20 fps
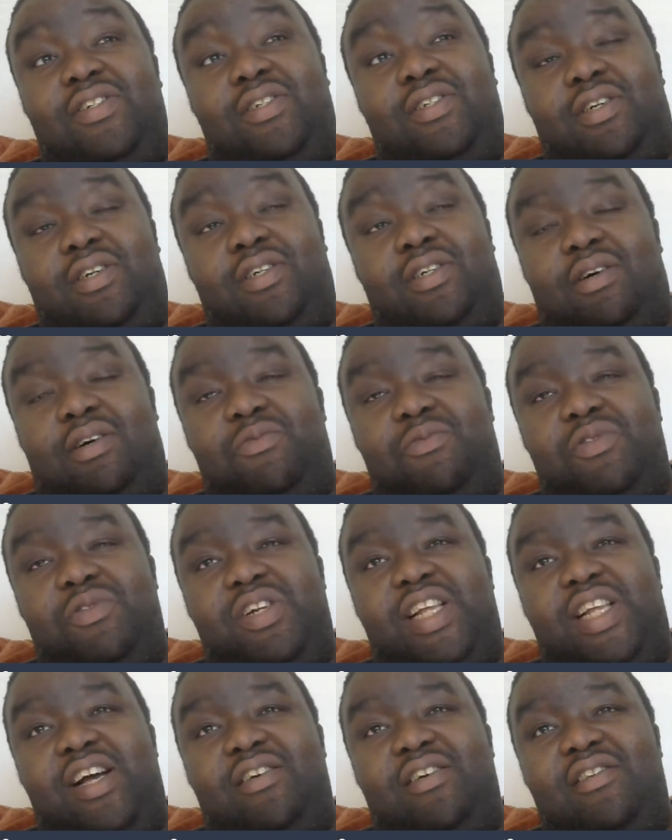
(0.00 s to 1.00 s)
Most
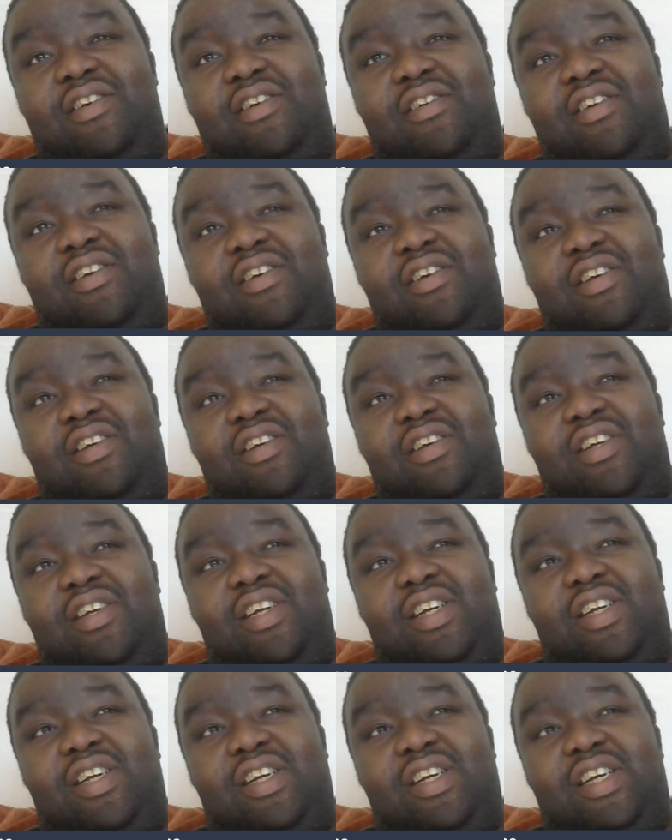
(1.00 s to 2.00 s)
hated are Spuds,
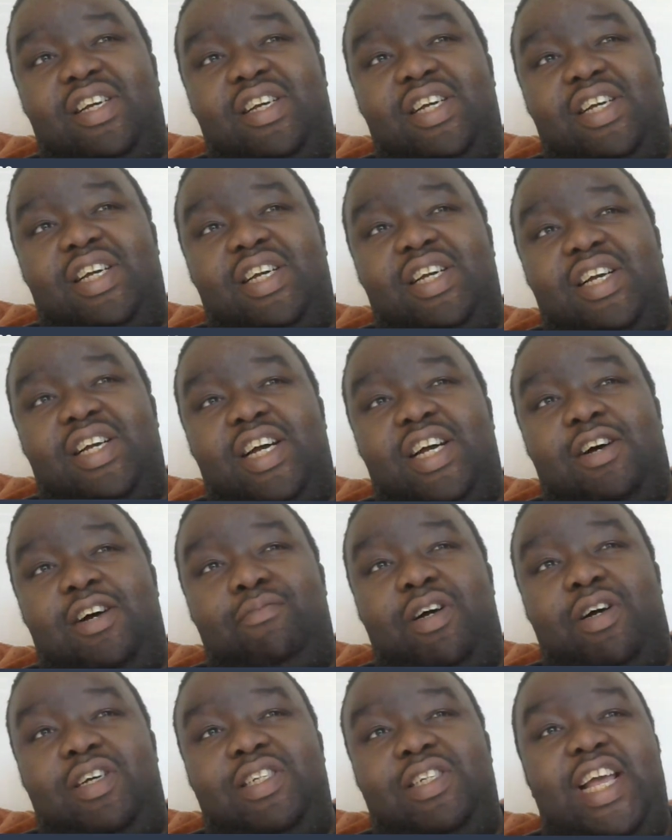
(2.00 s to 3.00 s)
Chelsea, United.
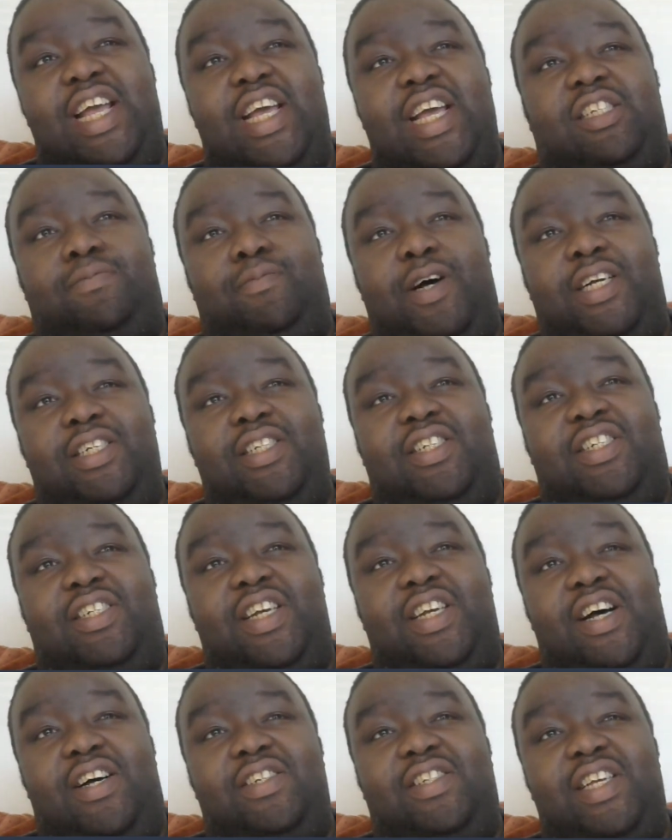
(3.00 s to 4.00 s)
Nah, not for
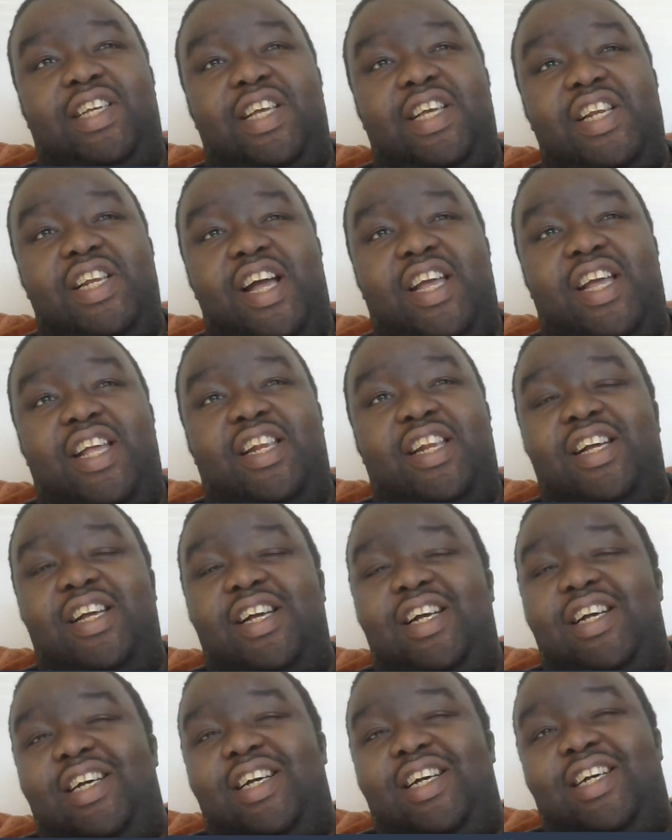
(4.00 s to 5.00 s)
me. I think
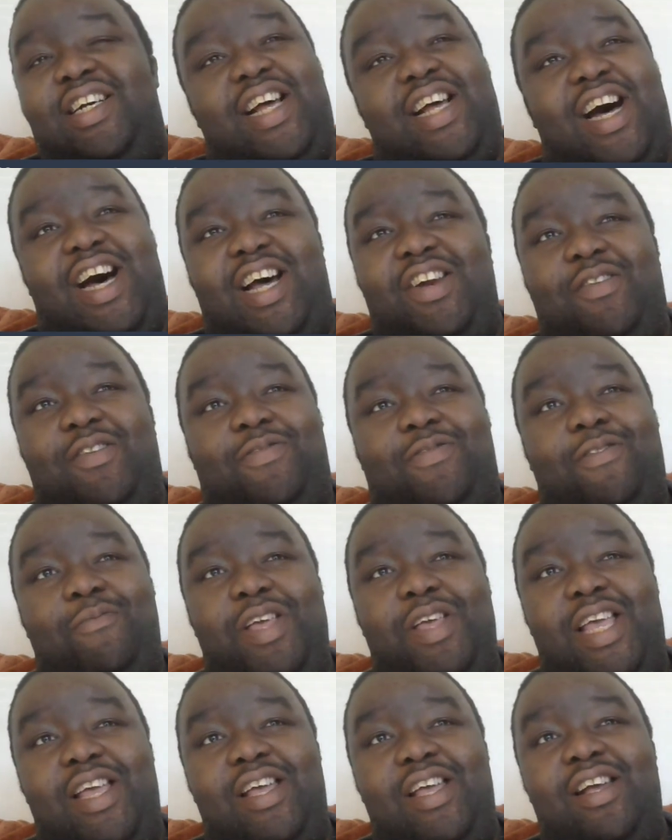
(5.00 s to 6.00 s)
it's
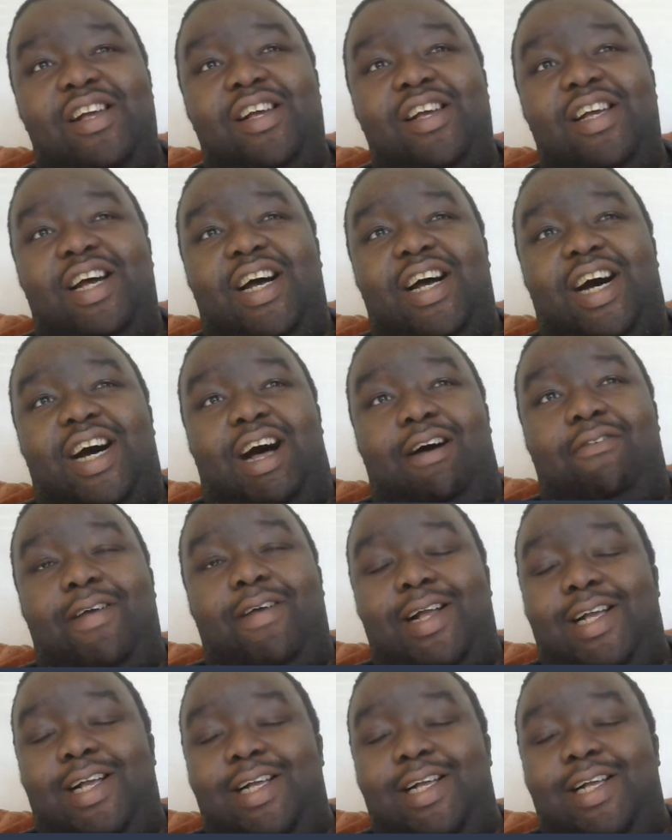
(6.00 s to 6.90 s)
Spuds,